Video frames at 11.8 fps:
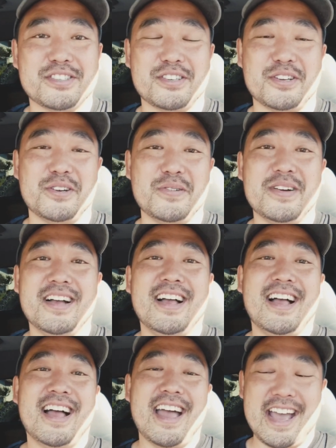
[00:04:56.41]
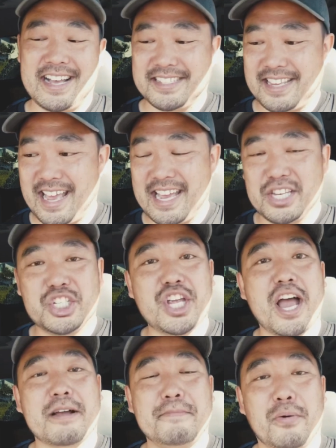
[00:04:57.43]
2, as a
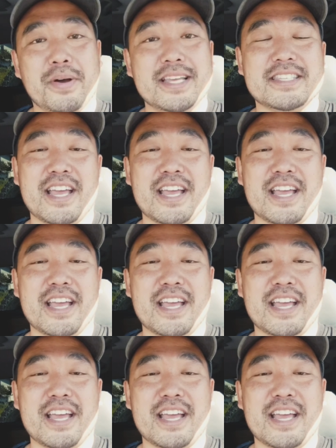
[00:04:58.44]
jack point.